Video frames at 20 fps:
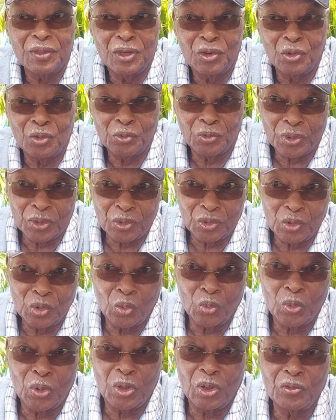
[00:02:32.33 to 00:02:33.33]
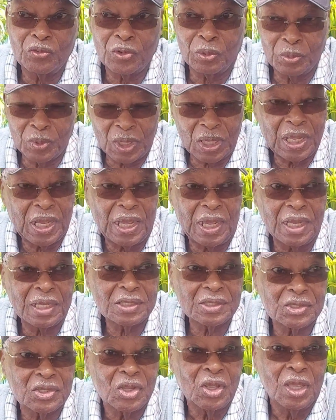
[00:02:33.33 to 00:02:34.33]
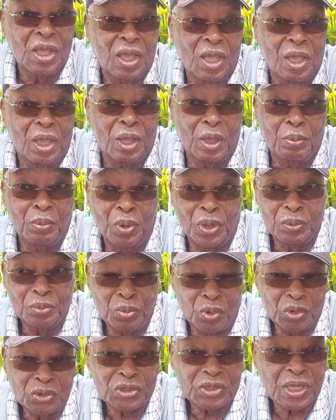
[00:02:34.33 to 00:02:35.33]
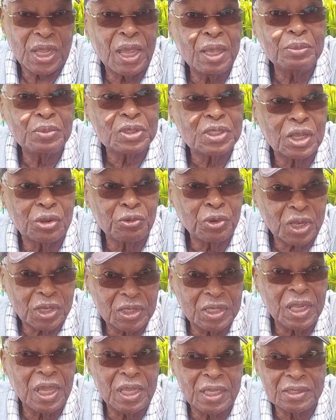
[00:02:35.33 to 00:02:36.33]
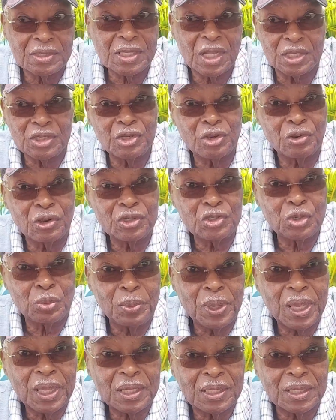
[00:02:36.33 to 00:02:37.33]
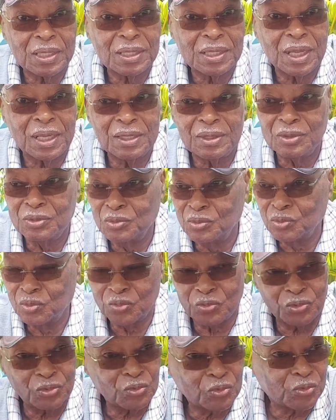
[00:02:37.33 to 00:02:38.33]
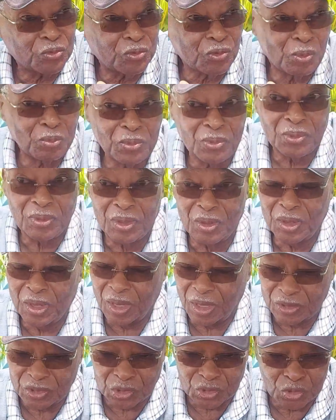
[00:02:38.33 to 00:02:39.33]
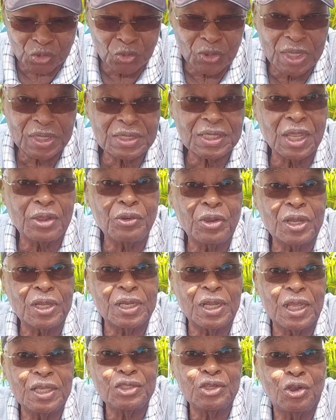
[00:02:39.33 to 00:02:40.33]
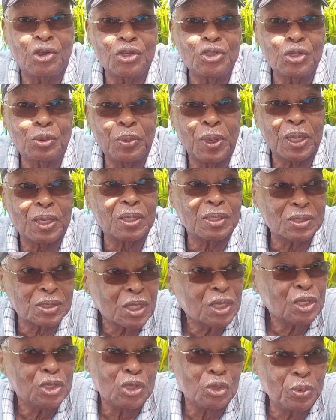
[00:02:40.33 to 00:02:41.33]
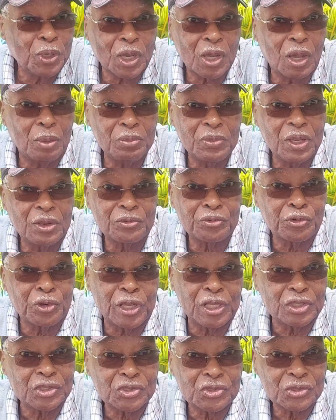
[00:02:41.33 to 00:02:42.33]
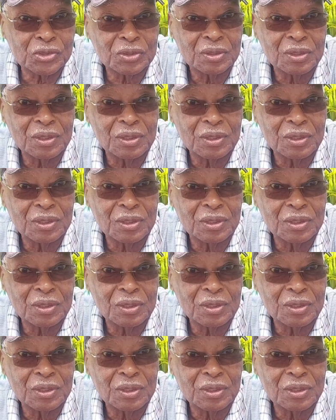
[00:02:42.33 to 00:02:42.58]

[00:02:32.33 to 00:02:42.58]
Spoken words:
don't know where you're from, they'll ask. But most times they recognize that you're a Jamaican, and as soon as they recognize you're Jamaicans, you become their friends.